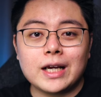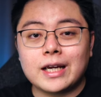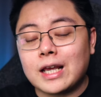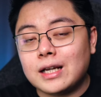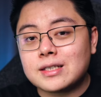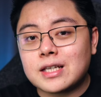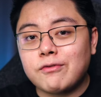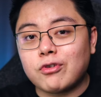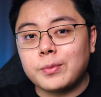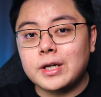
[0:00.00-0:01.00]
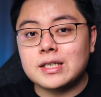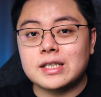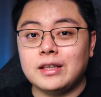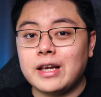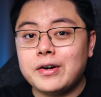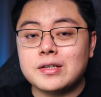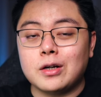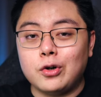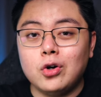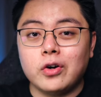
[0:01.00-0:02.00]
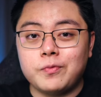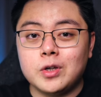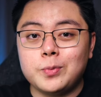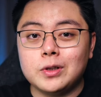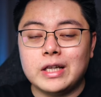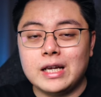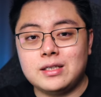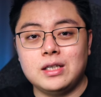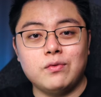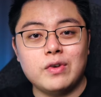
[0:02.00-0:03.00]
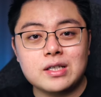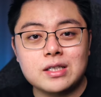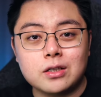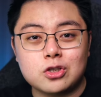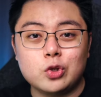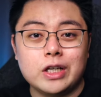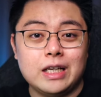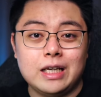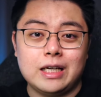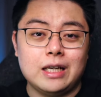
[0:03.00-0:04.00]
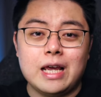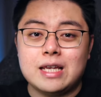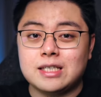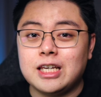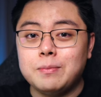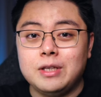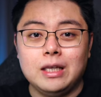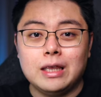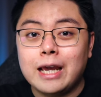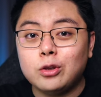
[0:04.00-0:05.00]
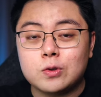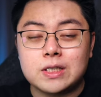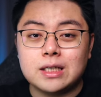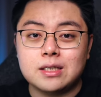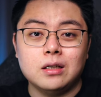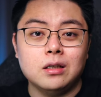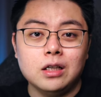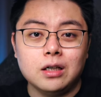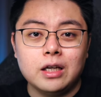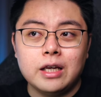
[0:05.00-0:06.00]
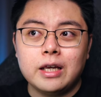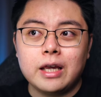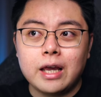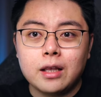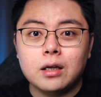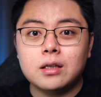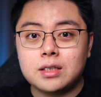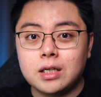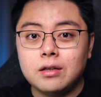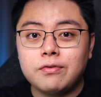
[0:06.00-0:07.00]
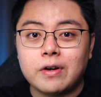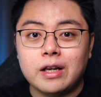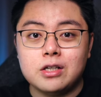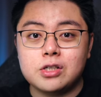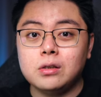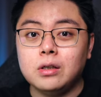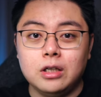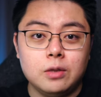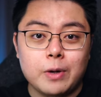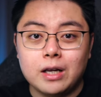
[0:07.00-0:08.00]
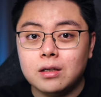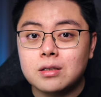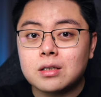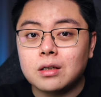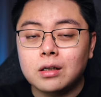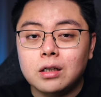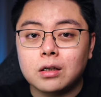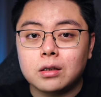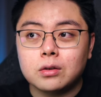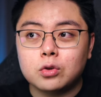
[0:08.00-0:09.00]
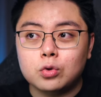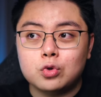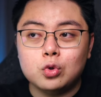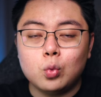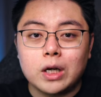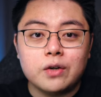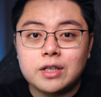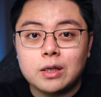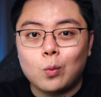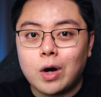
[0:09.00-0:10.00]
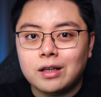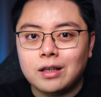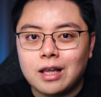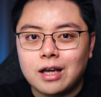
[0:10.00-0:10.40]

I can understand from here is that there is a group of people that is investing so that they can escape the 9-to-6 earlier, and attain financial independence earlier to do whatever they want in